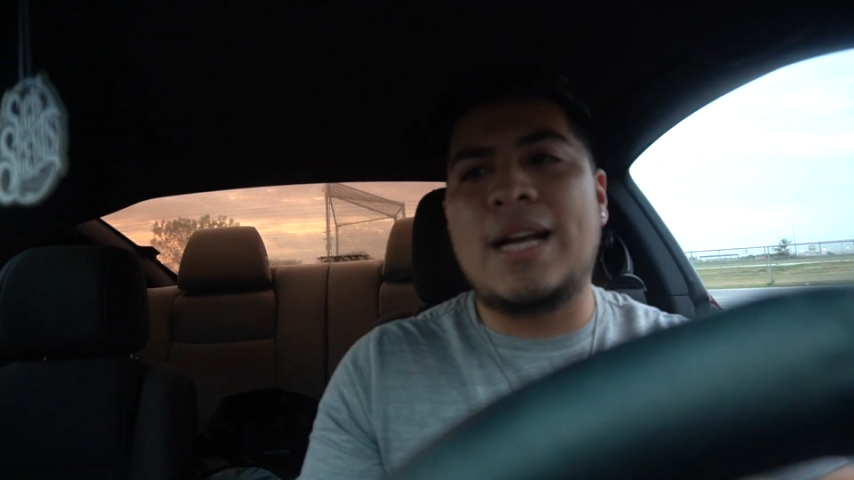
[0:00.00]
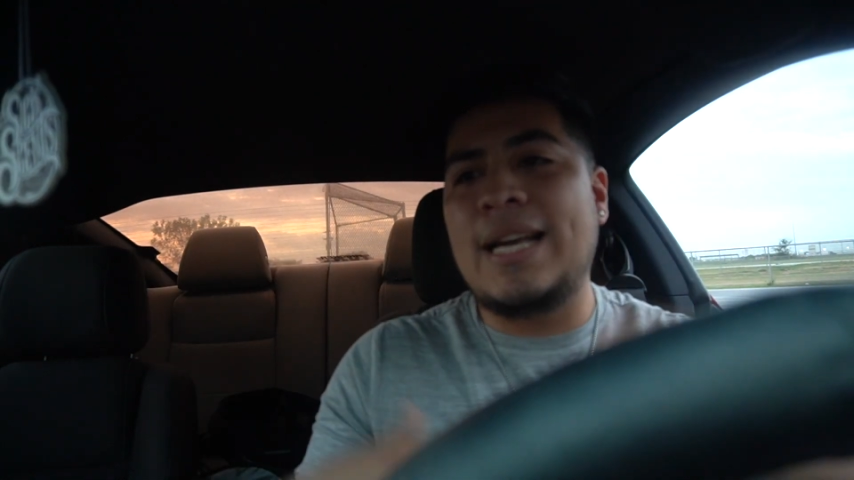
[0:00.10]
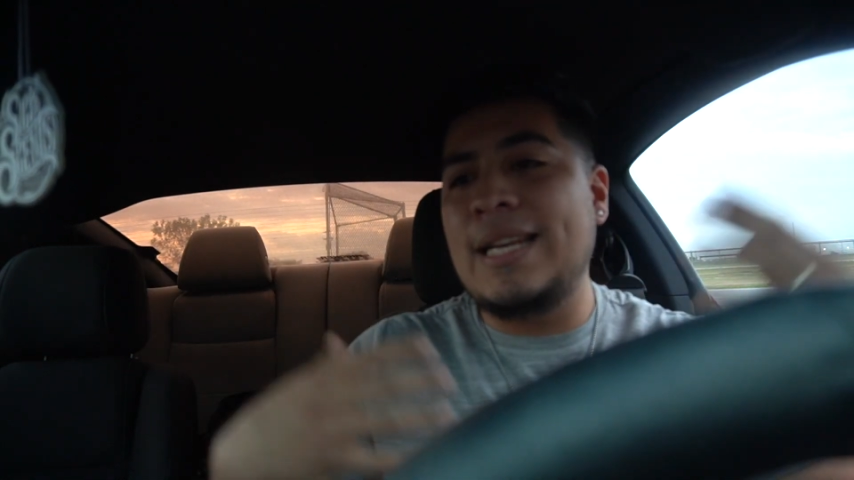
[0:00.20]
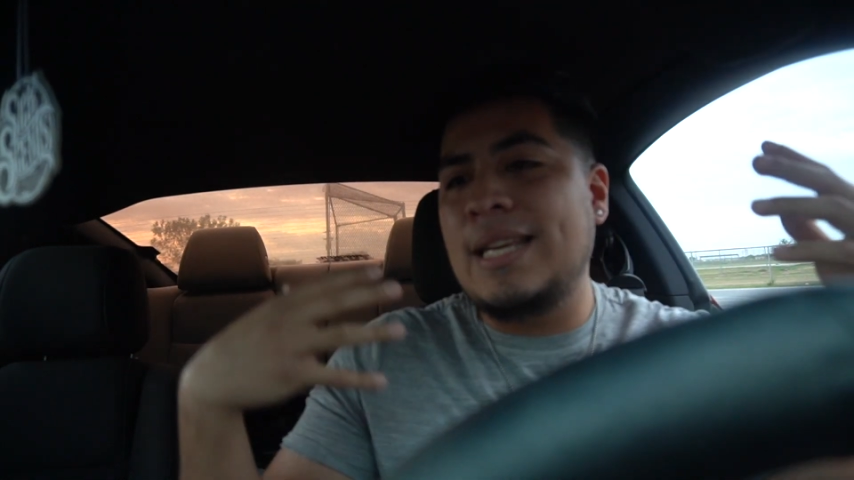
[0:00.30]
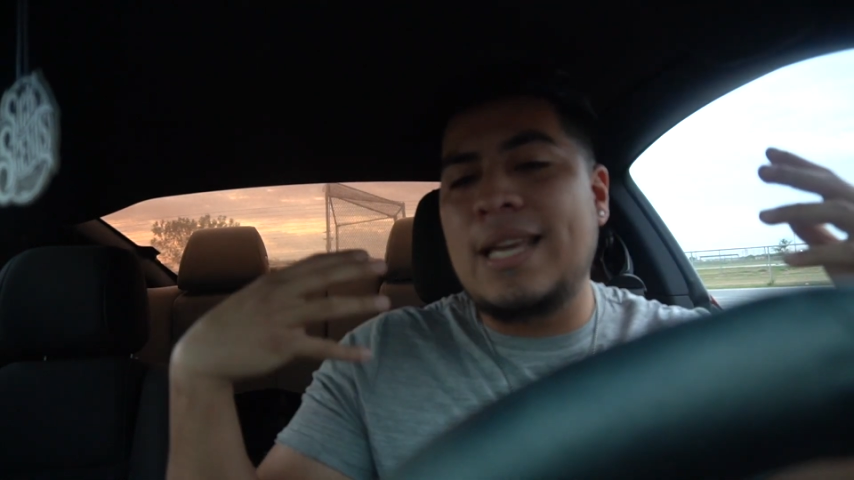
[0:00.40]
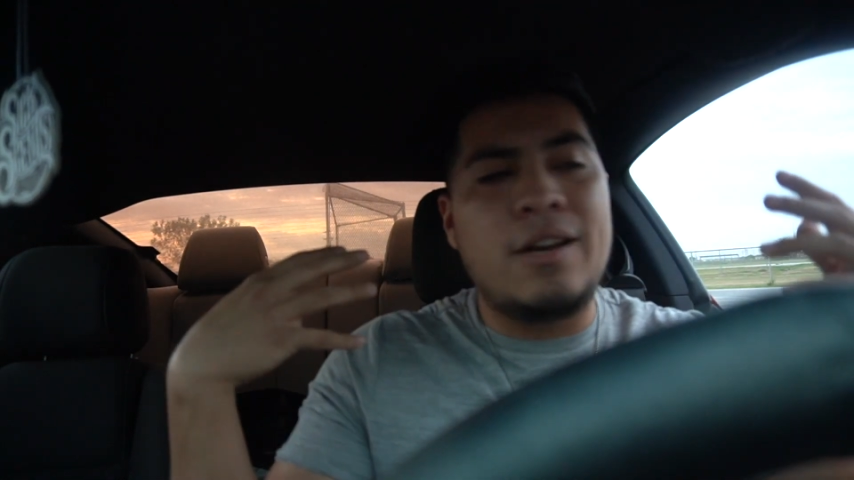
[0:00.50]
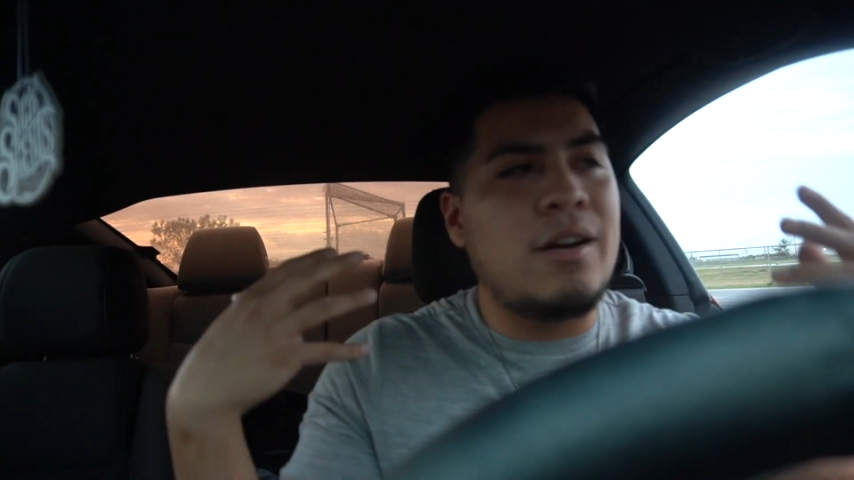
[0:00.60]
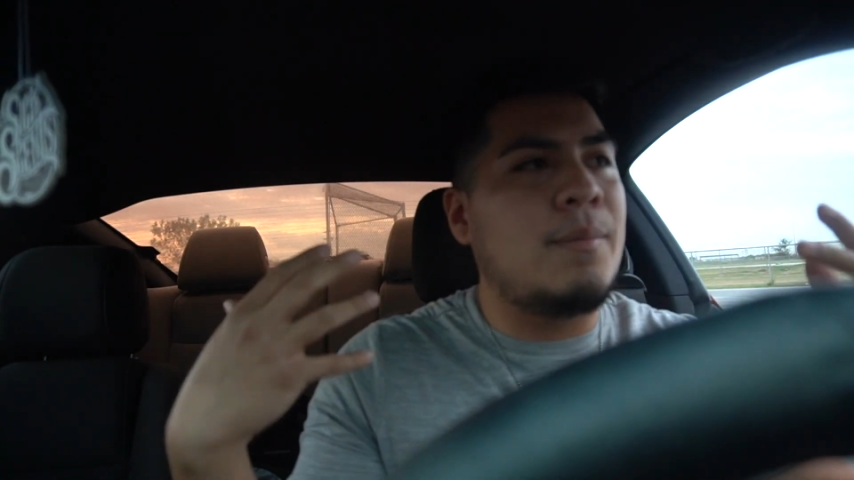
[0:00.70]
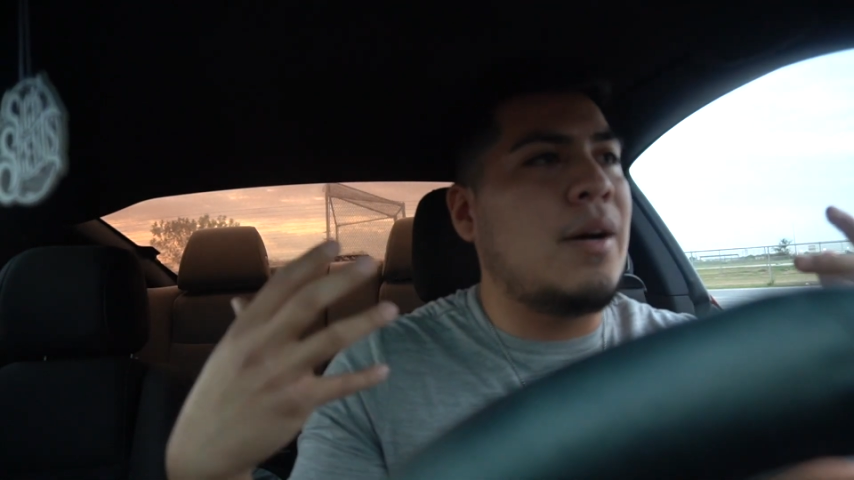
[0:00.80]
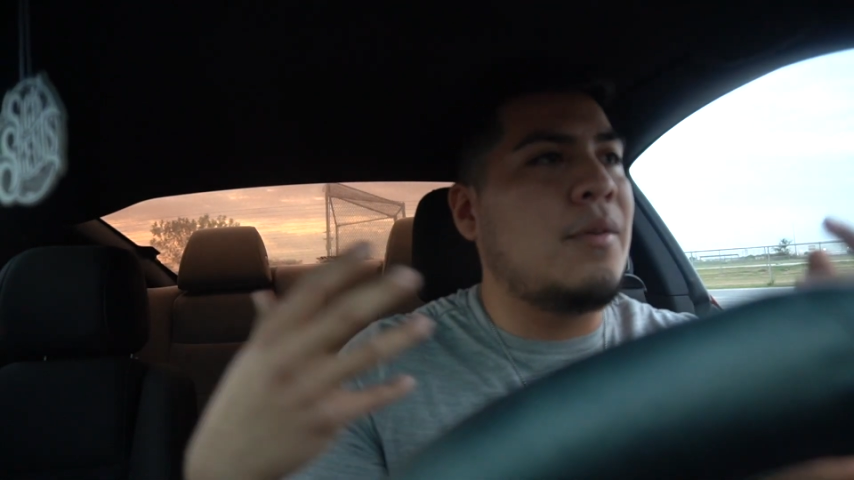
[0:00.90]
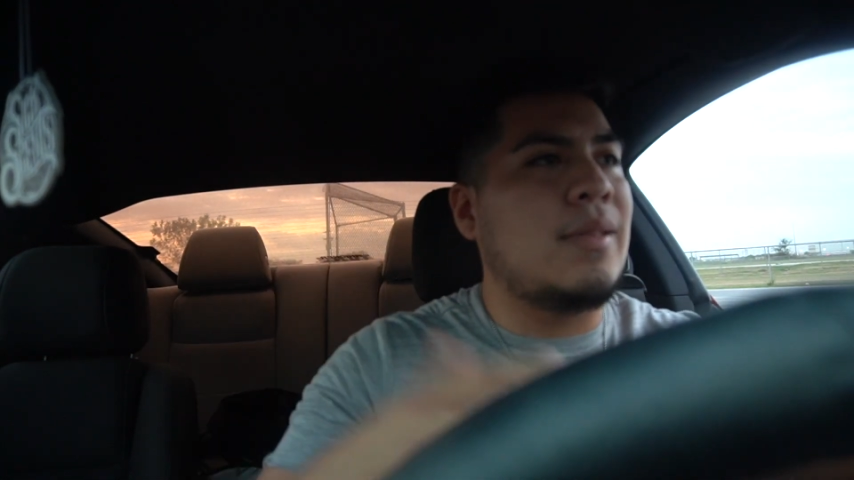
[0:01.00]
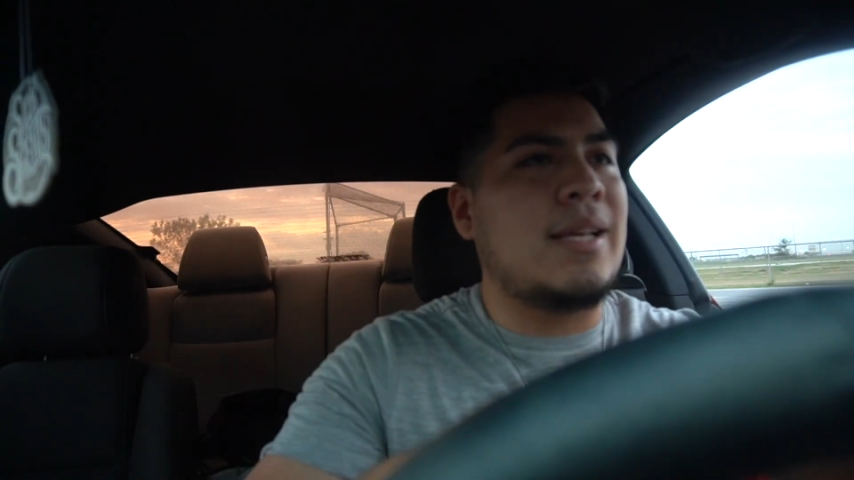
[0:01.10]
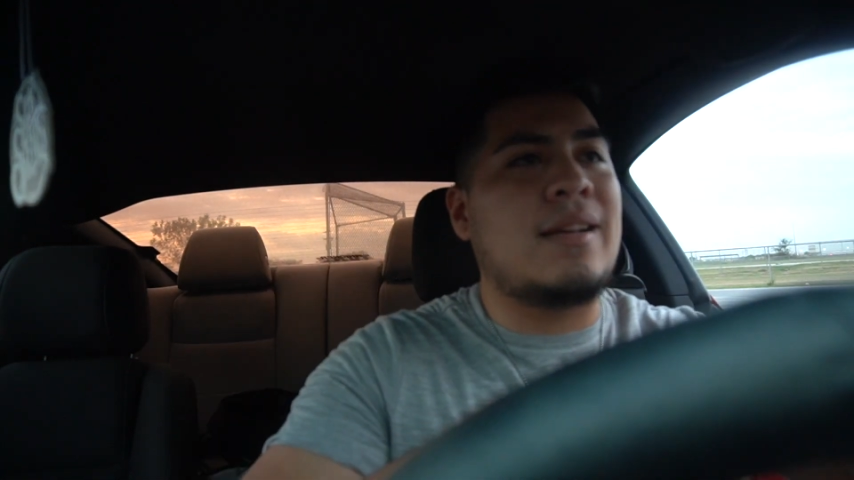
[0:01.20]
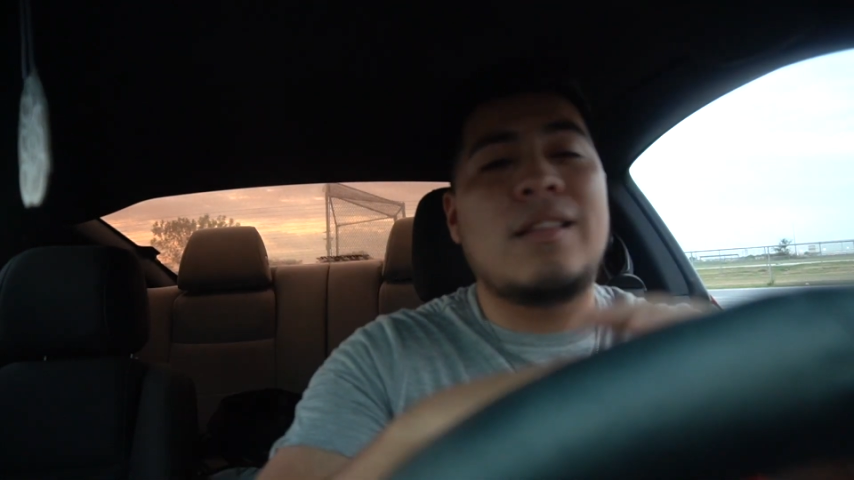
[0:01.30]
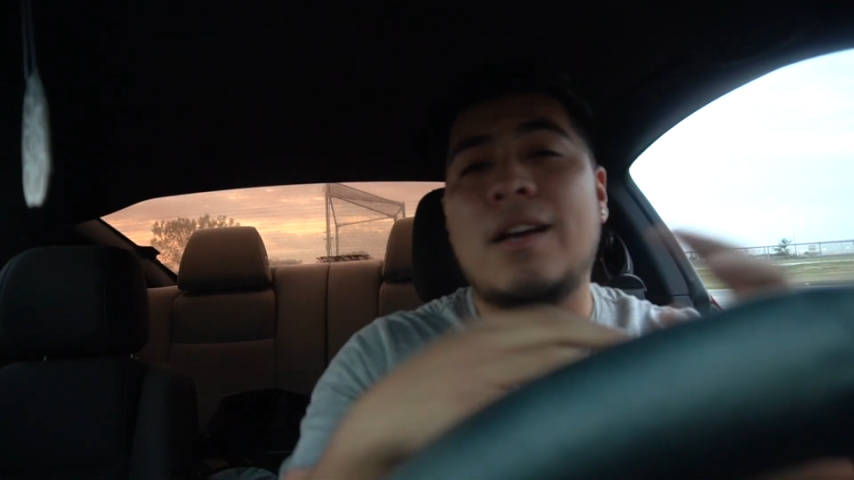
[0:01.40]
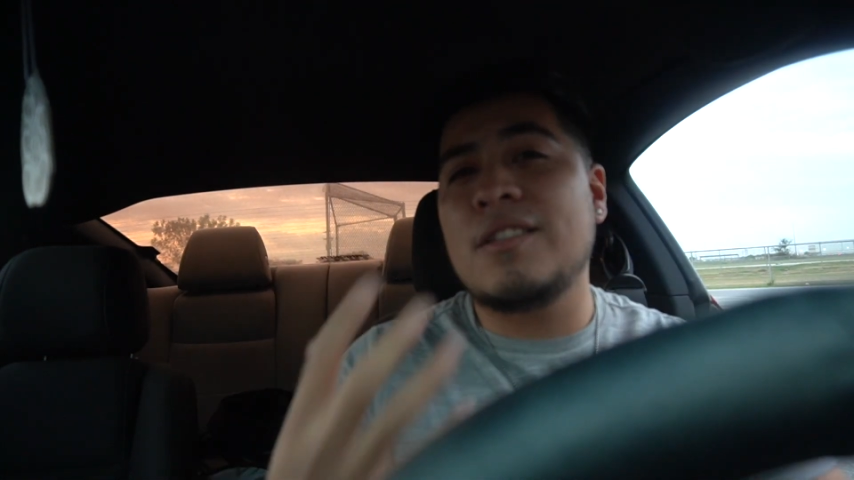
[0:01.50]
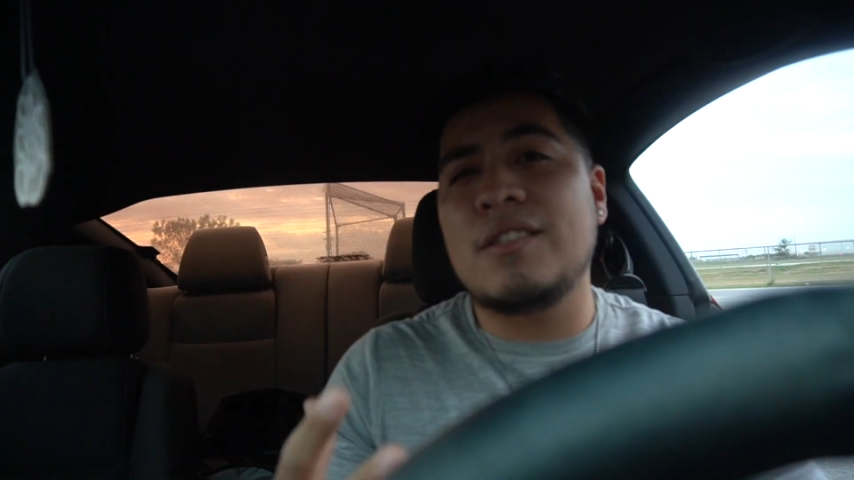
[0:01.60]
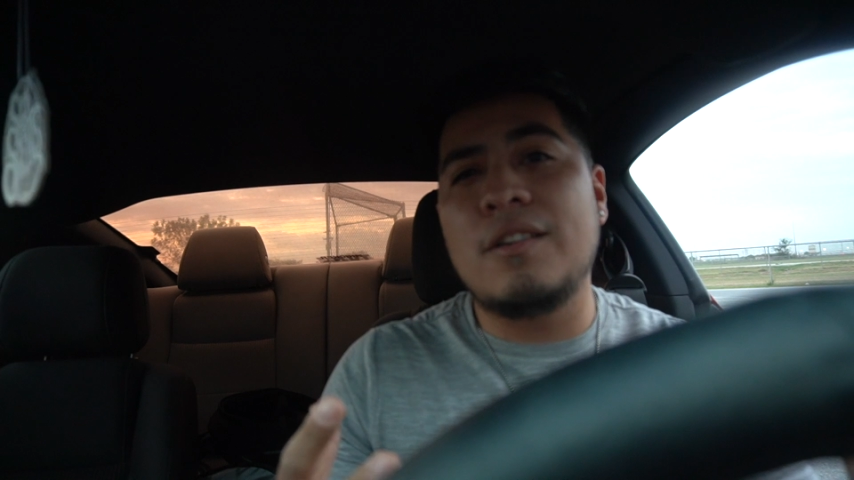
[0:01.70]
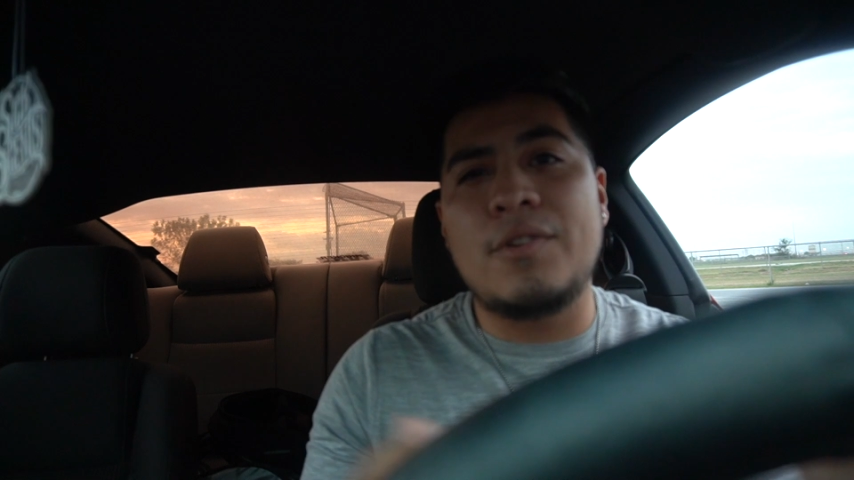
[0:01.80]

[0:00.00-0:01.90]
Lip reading: I didn't care about like a lot of stuff